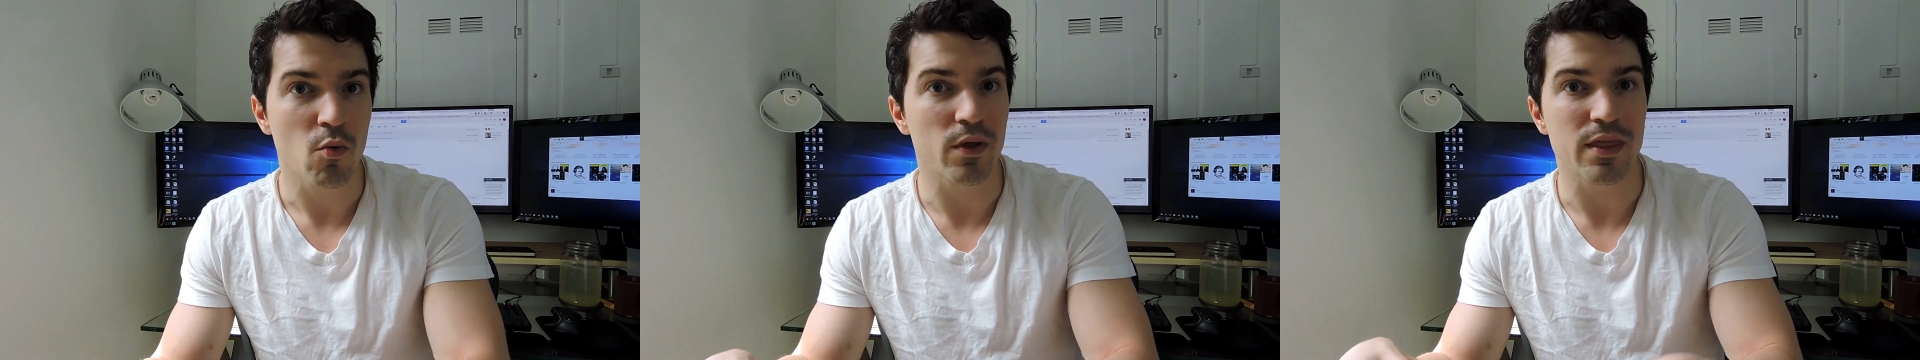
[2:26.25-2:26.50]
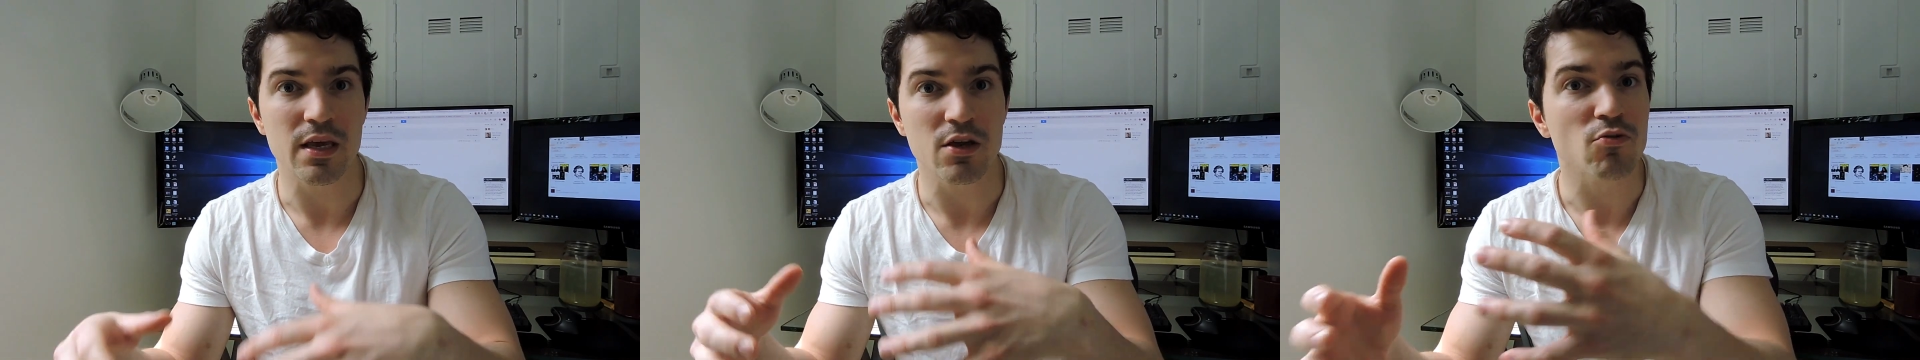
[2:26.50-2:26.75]

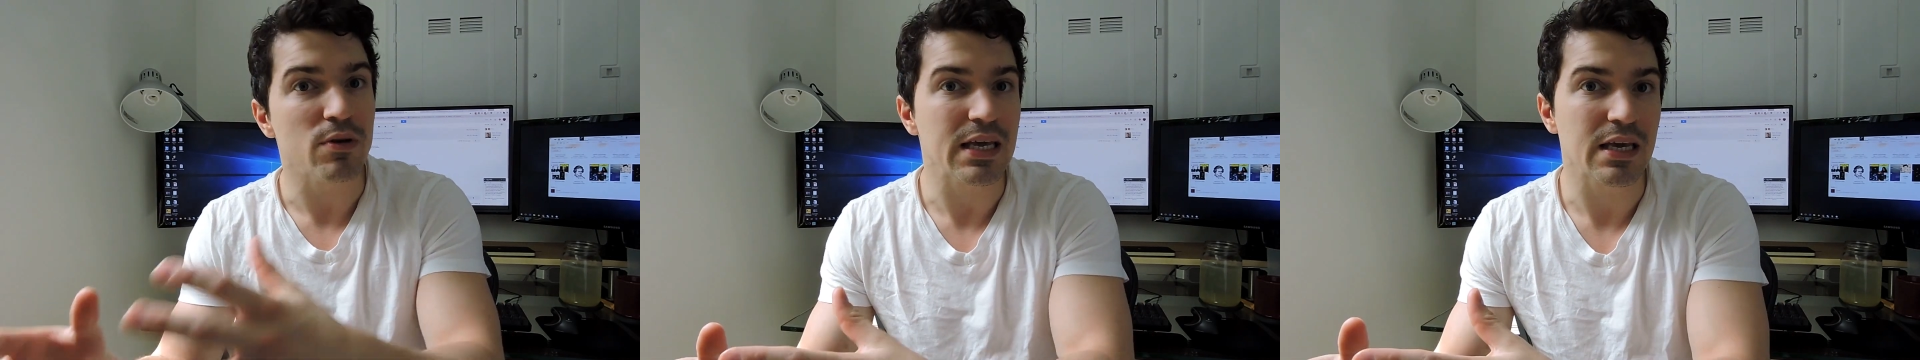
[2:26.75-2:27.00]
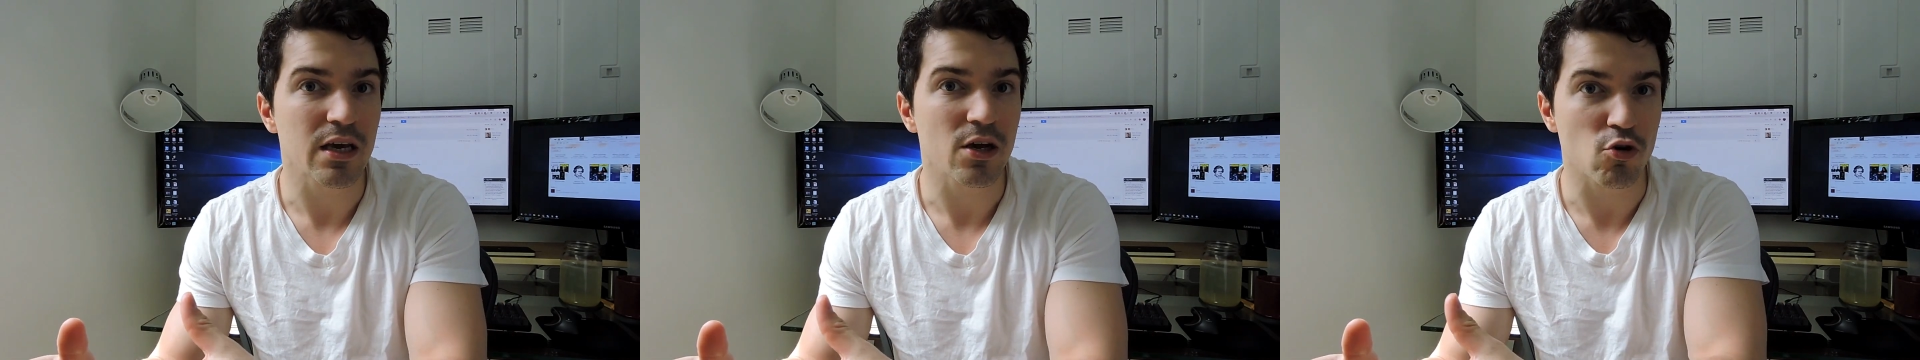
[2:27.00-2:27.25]
with a
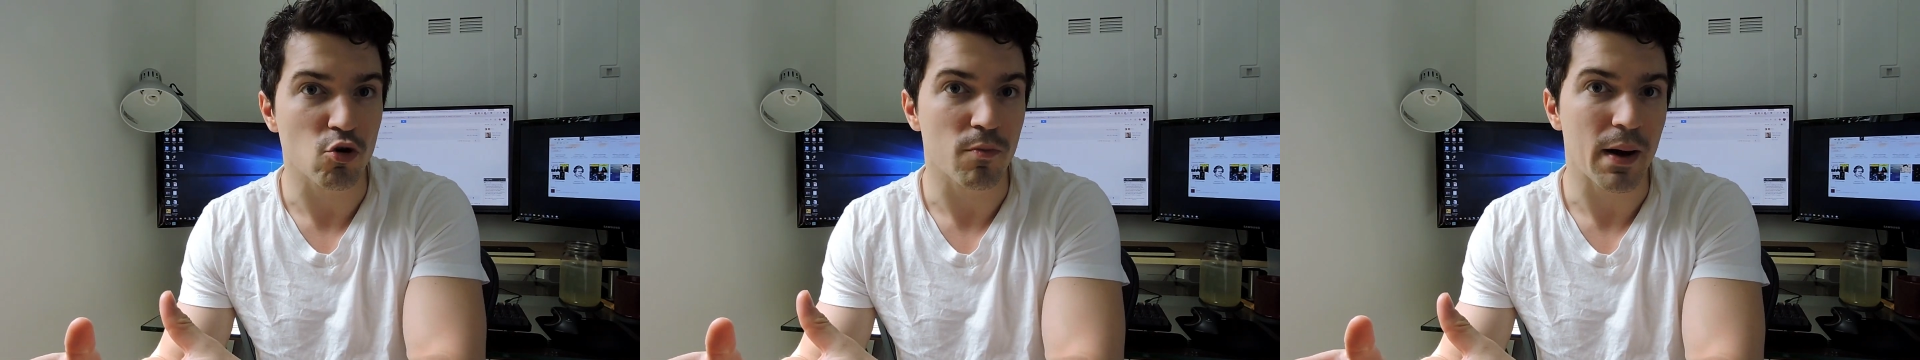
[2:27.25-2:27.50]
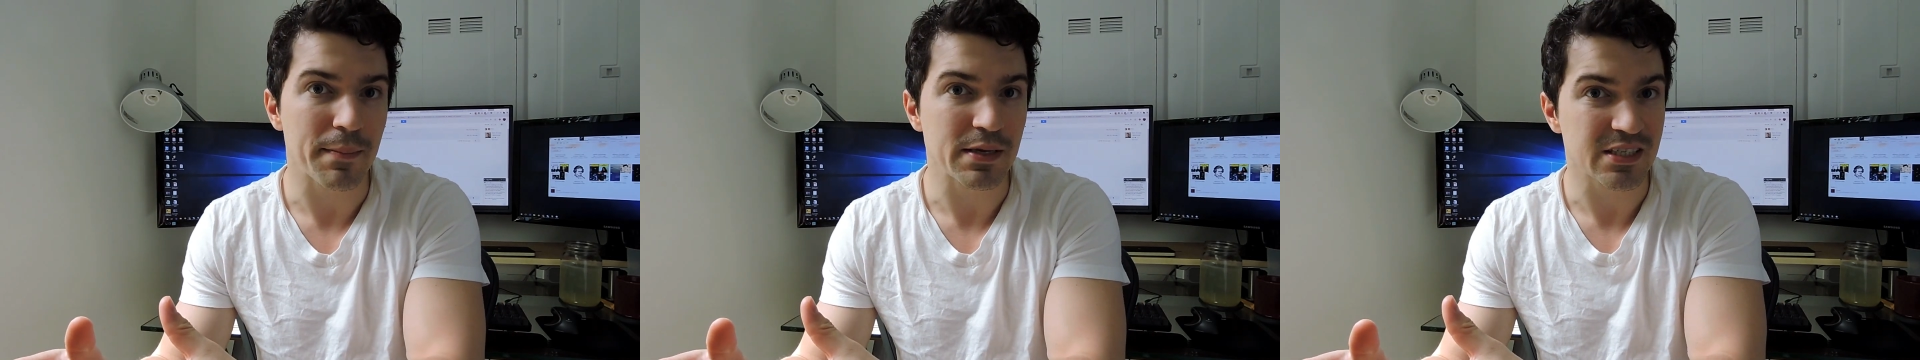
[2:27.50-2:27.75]
unique Google
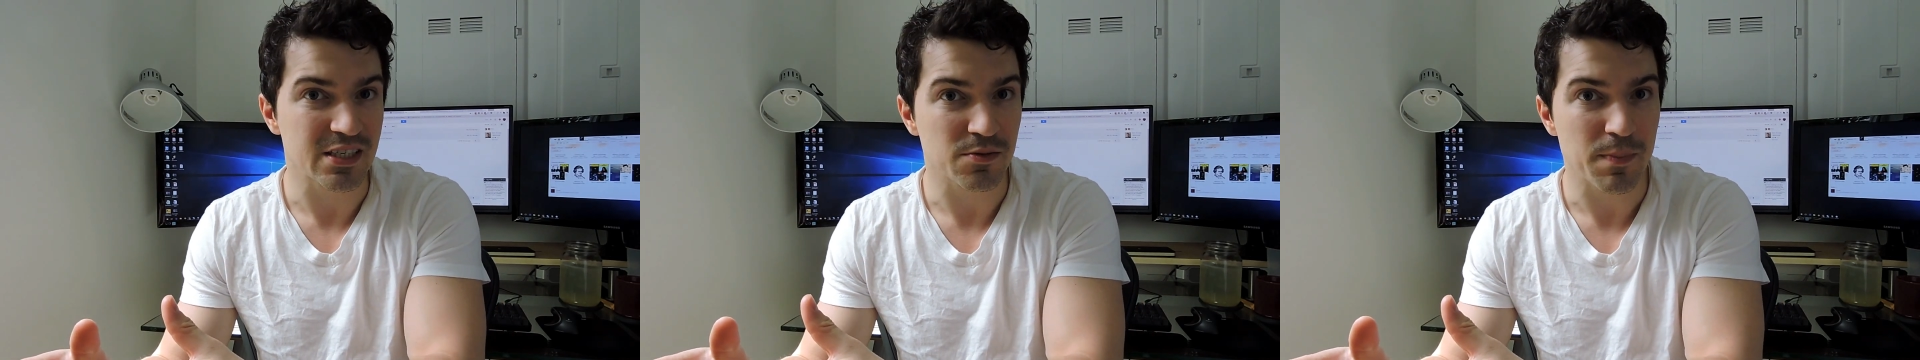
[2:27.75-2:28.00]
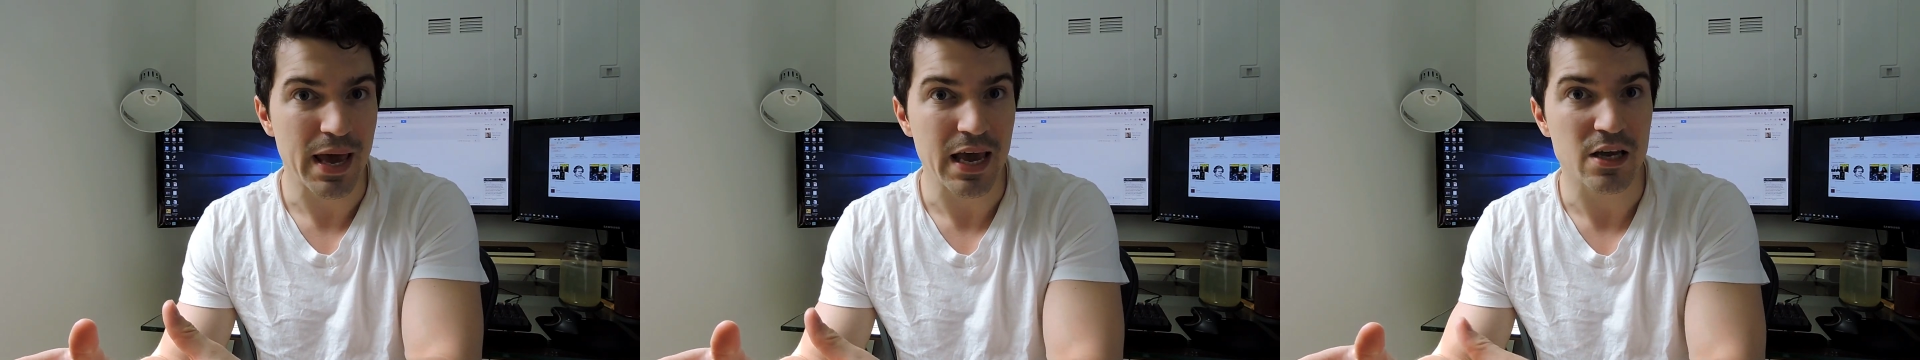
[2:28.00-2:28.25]
My
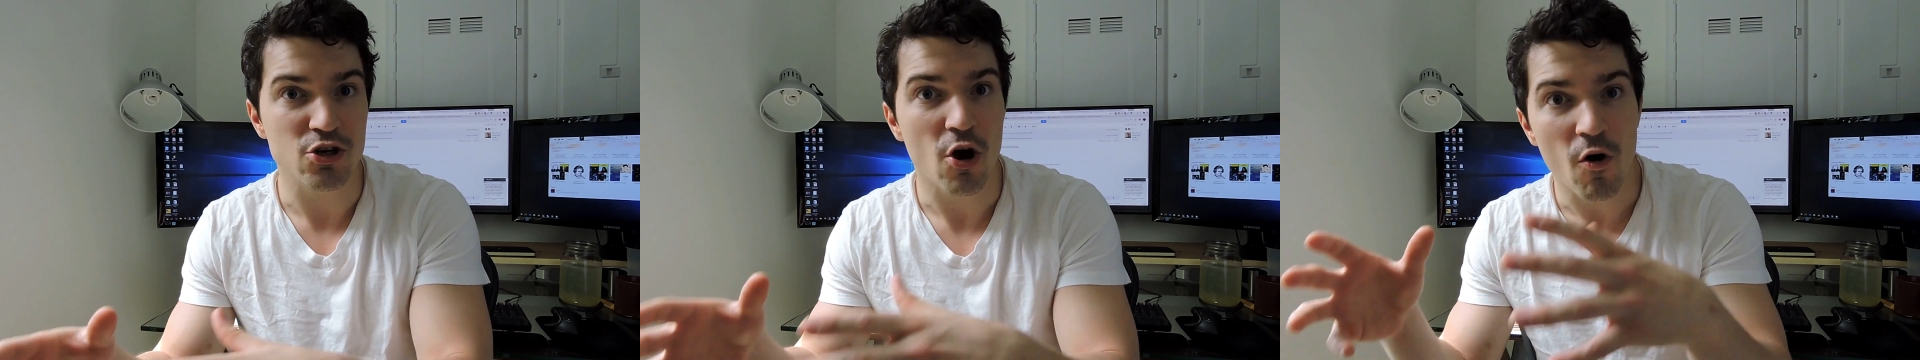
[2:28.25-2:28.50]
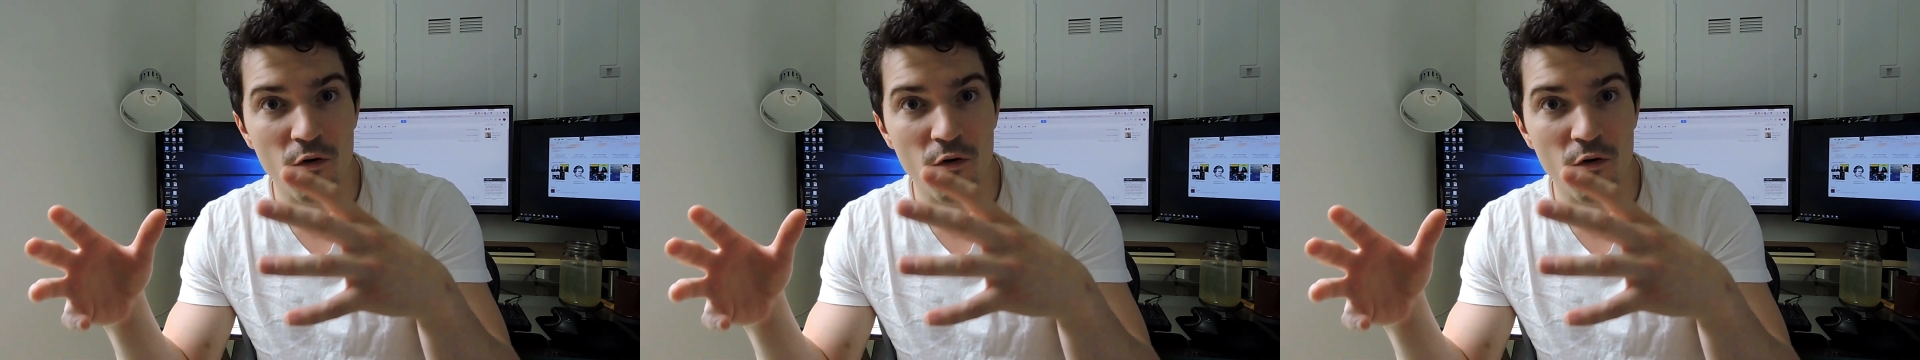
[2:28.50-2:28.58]
Business page